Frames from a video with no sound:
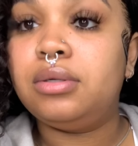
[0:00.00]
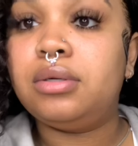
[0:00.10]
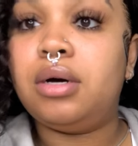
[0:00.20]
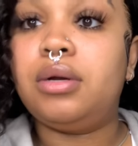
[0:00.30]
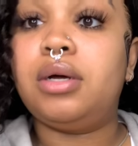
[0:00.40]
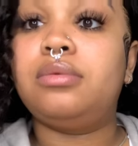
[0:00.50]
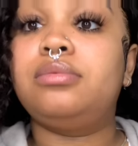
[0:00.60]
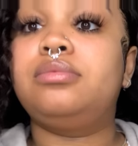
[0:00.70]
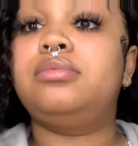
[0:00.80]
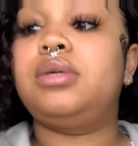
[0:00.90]
Hold on,
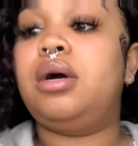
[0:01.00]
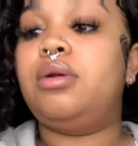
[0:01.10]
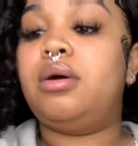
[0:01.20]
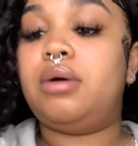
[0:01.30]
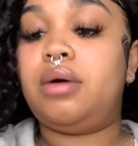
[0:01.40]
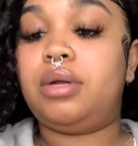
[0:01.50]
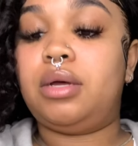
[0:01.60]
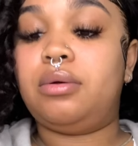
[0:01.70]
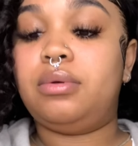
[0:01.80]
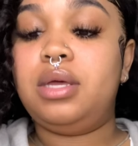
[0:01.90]
hold on, hold
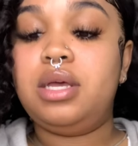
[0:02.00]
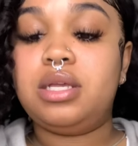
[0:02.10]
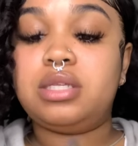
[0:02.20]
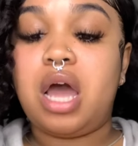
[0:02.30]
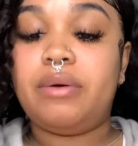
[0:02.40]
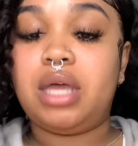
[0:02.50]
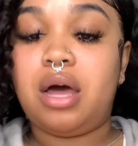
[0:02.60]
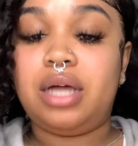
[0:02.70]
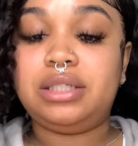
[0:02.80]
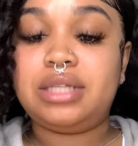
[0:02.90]
on. Sorry,
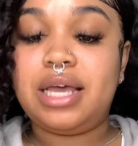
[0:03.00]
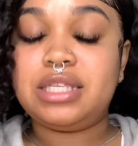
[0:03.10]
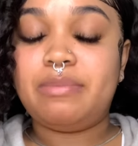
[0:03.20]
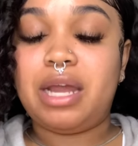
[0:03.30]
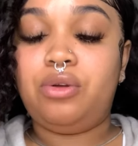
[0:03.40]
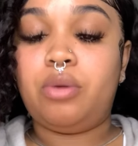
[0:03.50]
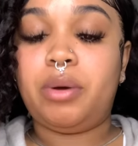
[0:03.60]
y'all. I just had somebody do a